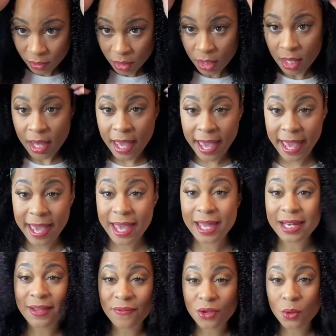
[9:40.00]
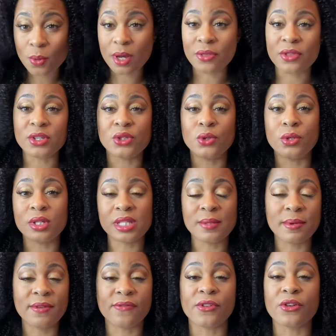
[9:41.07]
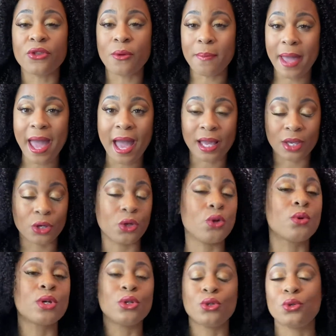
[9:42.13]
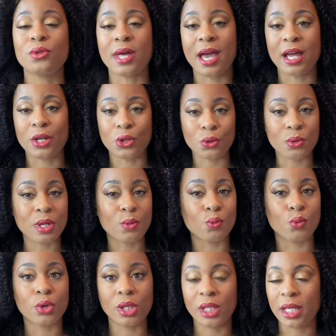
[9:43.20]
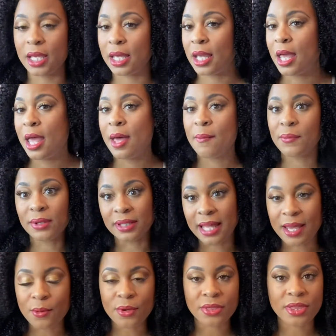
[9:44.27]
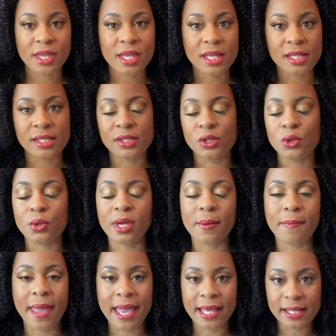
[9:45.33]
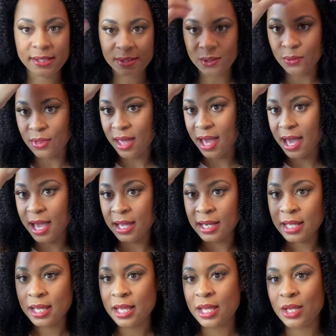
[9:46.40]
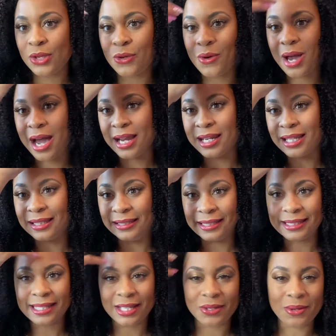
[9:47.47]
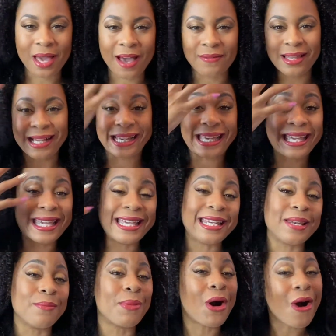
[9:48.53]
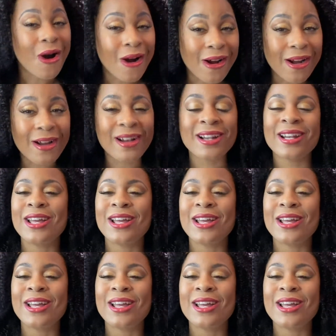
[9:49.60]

And if you want this unit to be further back, you can do that. You can really play with this. You can make it so that you kind of, it looks like you have like a hidden part.